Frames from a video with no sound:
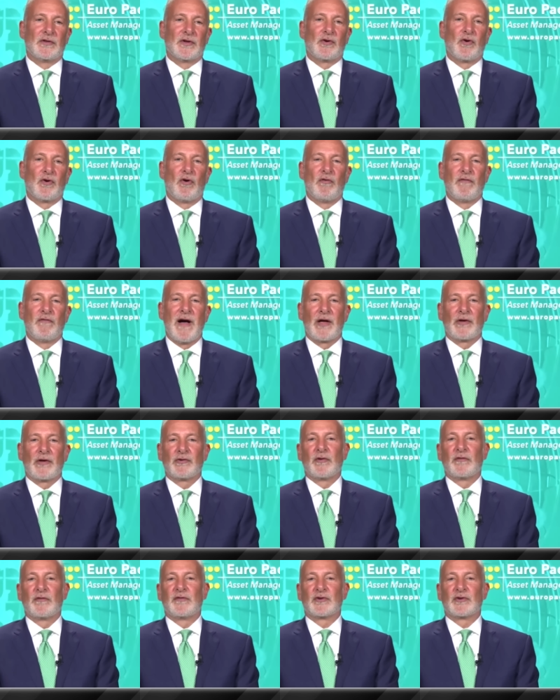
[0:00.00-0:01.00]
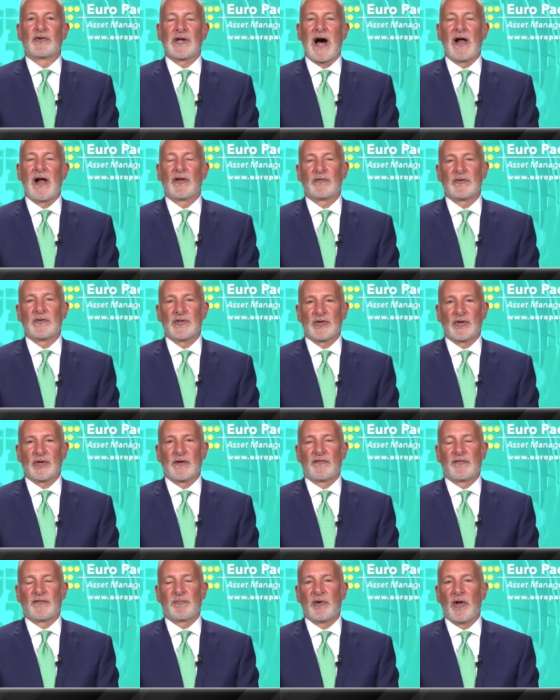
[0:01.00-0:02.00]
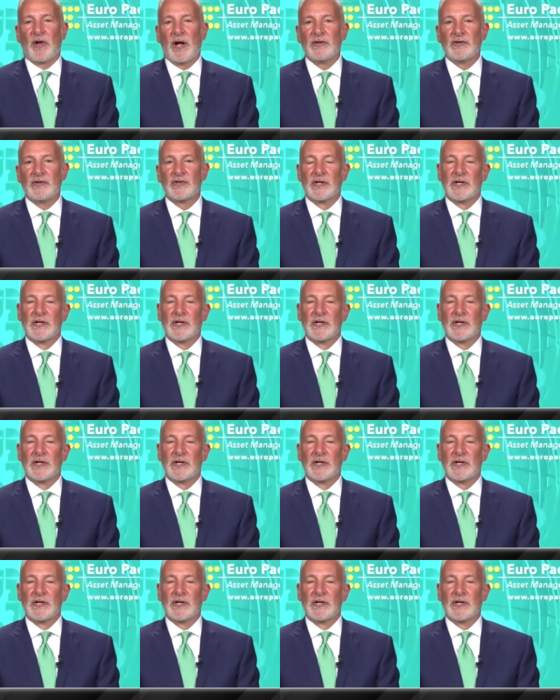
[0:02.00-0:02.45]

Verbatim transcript: the gold value of your dollar reserves plunge.